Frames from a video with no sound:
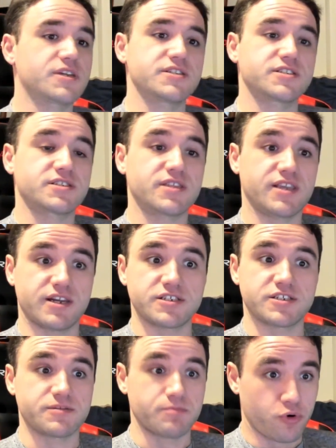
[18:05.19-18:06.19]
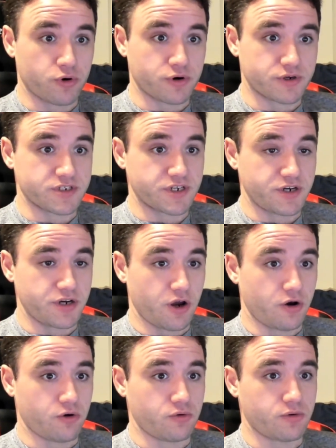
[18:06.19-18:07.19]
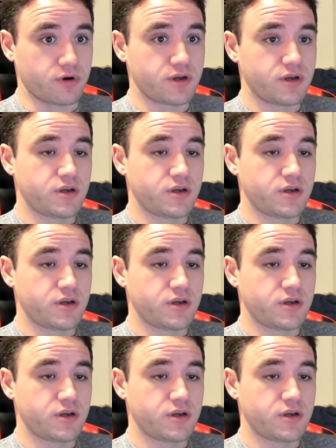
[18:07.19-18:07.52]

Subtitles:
because it is important to know